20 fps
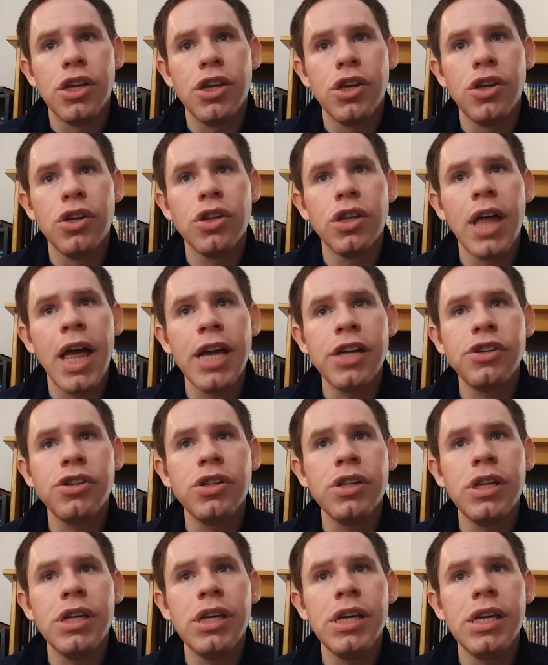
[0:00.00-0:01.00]
you'll
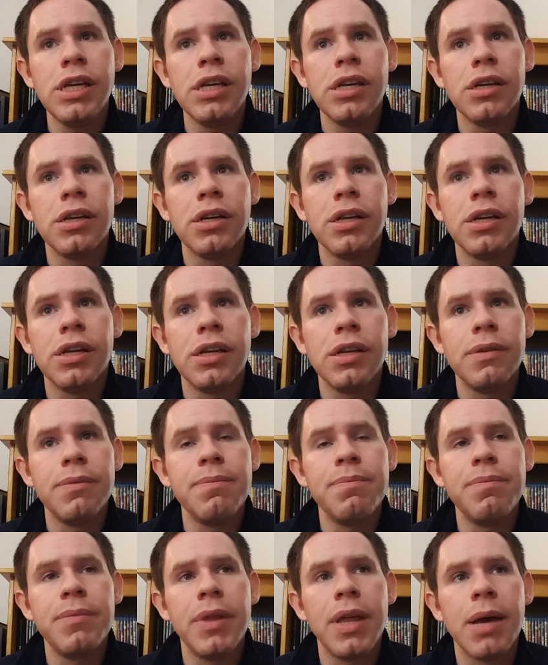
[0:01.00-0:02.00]
actually,
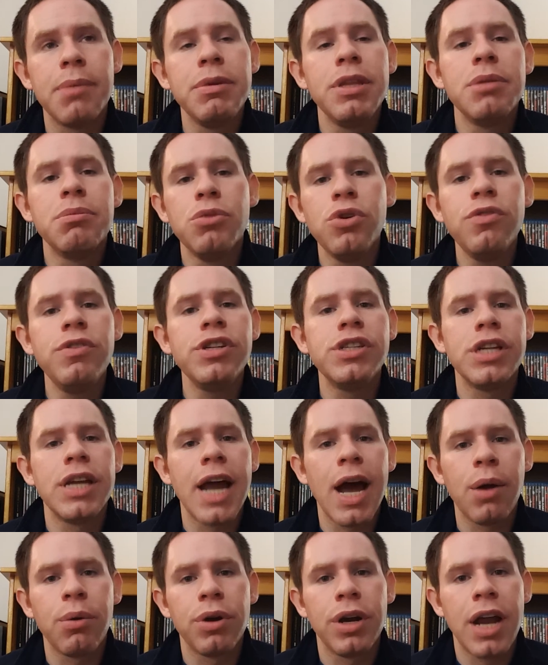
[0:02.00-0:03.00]
I mean, the movie's an
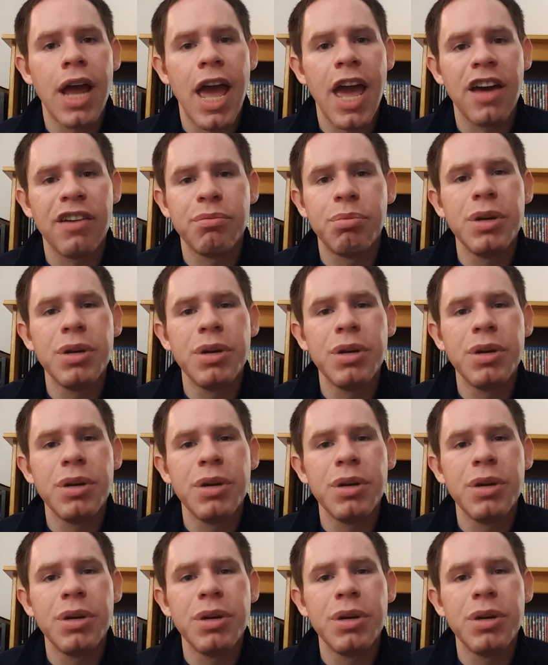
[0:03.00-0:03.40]
hour and a half,